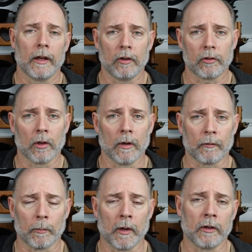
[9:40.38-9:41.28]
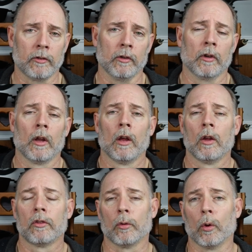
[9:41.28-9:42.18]
it is good information.
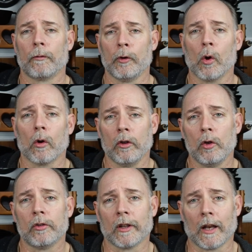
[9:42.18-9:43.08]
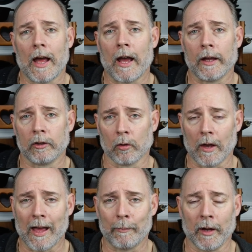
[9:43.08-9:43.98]
So if you are using lye in your
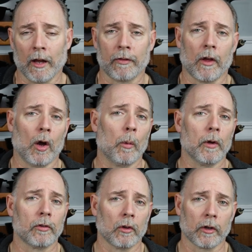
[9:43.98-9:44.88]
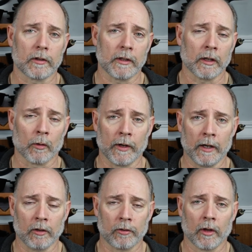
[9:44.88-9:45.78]
lye bath, always look at the
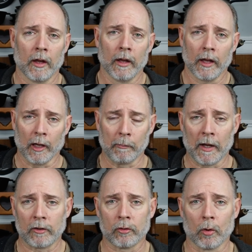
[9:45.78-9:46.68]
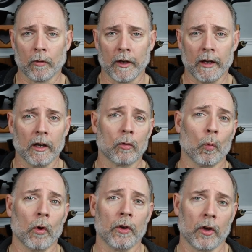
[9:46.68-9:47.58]
ingredients and make sure that it is
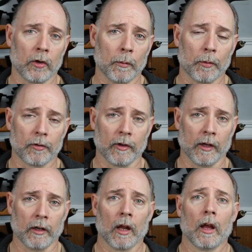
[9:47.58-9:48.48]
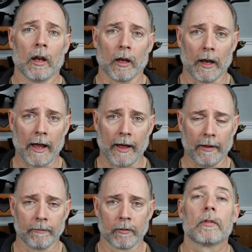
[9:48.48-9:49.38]
100%
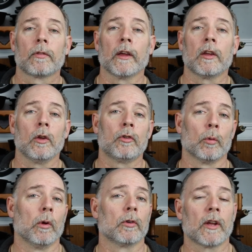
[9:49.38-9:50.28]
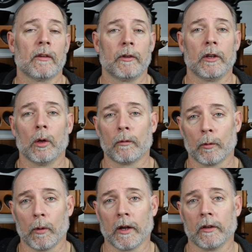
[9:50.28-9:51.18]
lye. Thank you to Real Time
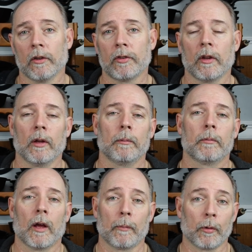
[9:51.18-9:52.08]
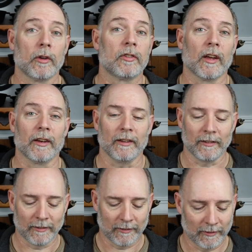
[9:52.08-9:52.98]
Video for bringing this up. I
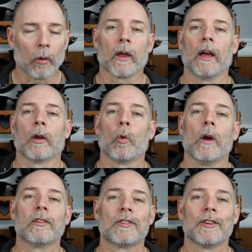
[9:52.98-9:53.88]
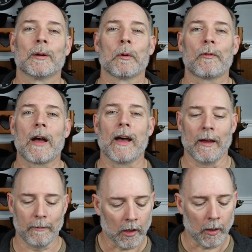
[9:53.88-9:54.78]
appreciate it. Okay, question number
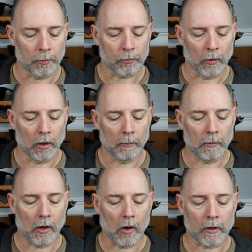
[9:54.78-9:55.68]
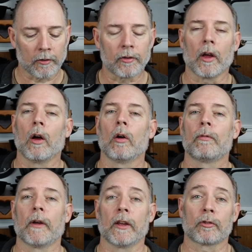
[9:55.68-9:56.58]
five comes from
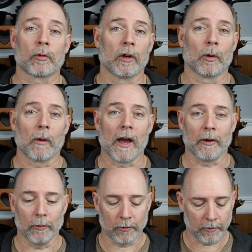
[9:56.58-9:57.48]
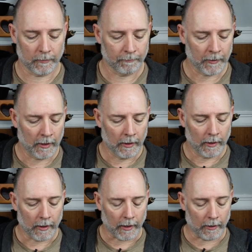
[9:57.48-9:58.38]
Arkansas Fast Trail Riders.
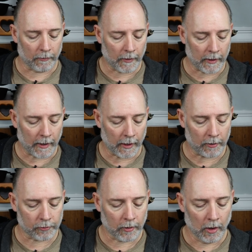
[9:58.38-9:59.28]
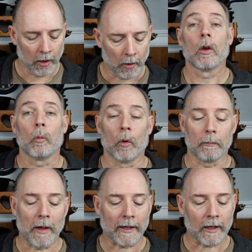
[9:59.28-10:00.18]
And they ask,
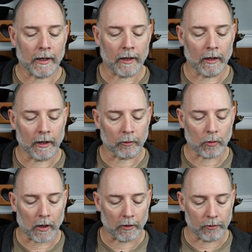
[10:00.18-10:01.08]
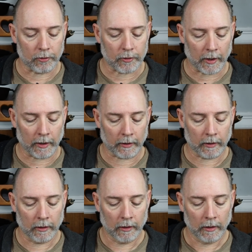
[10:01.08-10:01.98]
when making an electrolysis
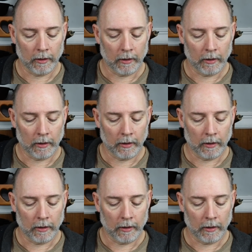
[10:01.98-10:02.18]
tank